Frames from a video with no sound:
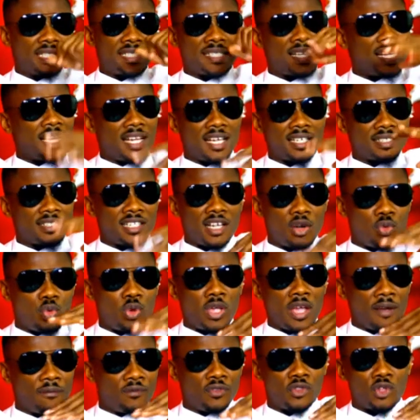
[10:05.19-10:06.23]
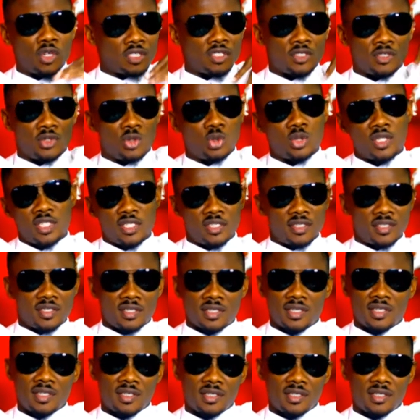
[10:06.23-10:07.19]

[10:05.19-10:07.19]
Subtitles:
sellers that we have not noticed.